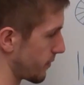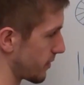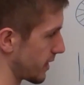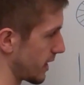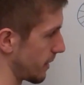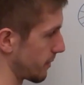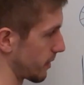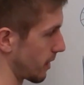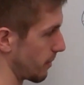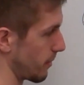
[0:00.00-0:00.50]

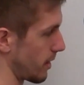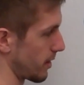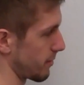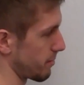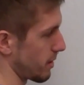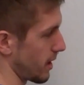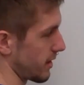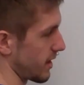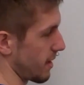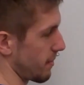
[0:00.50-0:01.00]
Then I'm going to
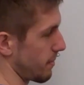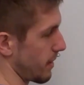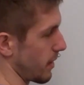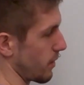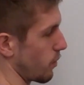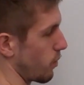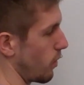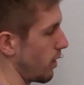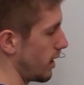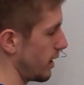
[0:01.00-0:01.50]
multiply that by
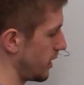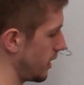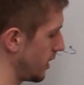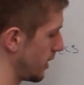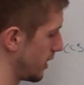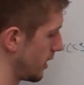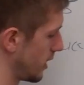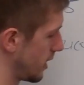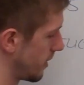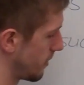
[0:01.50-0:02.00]
1,
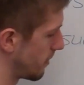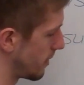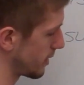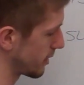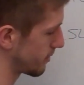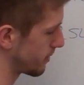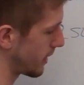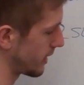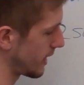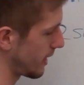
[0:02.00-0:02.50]

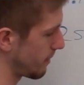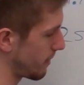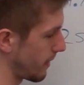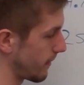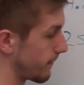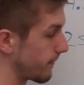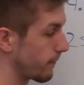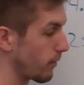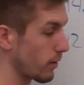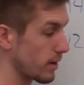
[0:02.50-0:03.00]
multiply that by
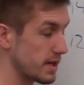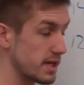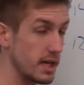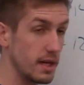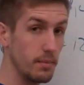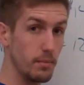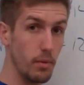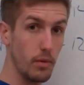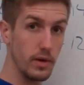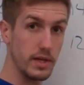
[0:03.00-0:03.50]

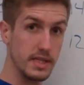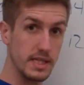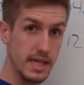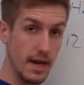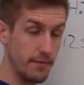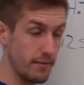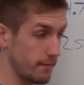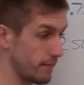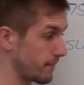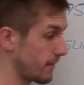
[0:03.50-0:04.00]

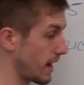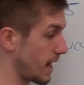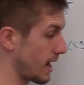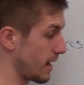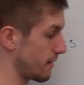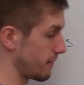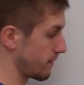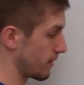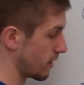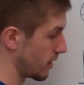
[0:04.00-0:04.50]

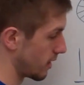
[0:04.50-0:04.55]
14.75.